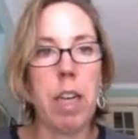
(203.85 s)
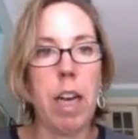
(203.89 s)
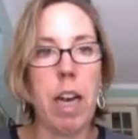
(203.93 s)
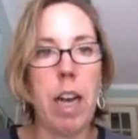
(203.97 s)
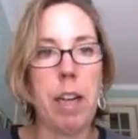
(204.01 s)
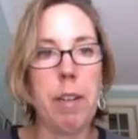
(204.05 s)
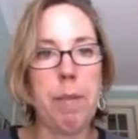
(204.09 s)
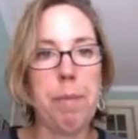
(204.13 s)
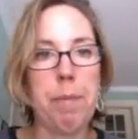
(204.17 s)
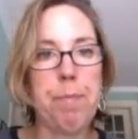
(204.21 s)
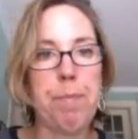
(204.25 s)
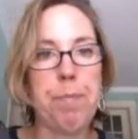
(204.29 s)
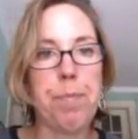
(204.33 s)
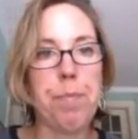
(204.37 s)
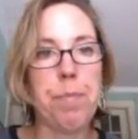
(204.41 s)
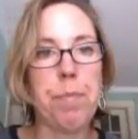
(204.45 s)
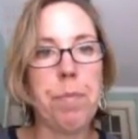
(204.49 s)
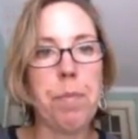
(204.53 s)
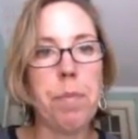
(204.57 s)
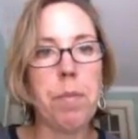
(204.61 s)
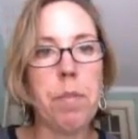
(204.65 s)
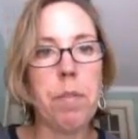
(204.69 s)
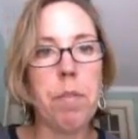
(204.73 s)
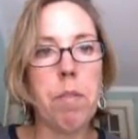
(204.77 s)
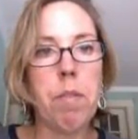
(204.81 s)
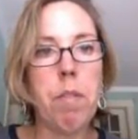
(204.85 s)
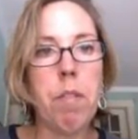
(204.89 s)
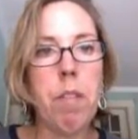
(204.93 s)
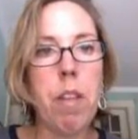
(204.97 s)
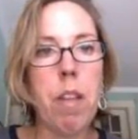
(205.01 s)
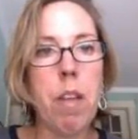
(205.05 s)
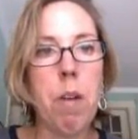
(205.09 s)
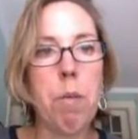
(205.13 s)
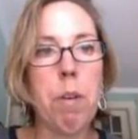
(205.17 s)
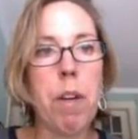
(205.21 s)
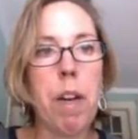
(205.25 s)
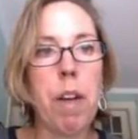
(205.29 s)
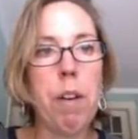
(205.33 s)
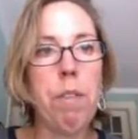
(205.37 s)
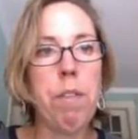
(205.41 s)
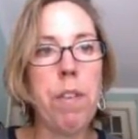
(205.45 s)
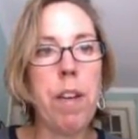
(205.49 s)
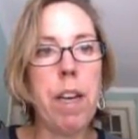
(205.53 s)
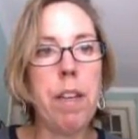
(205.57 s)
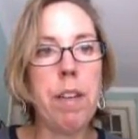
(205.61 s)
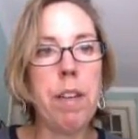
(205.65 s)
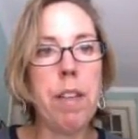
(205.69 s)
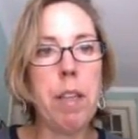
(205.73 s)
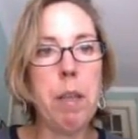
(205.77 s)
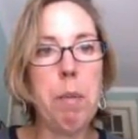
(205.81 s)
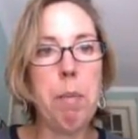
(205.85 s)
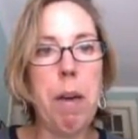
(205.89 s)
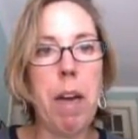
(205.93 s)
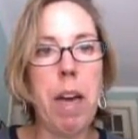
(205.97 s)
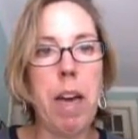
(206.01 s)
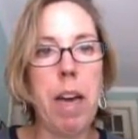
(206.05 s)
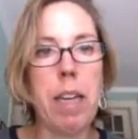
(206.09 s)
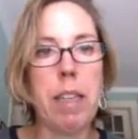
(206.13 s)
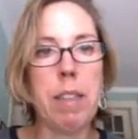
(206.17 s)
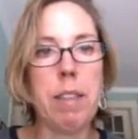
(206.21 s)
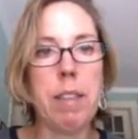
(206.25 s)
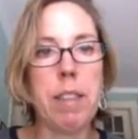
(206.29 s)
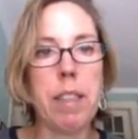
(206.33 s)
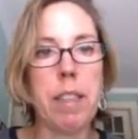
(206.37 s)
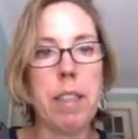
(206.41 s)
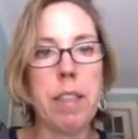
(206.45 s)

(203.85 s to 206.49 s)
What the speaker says: guide. What I've found in the past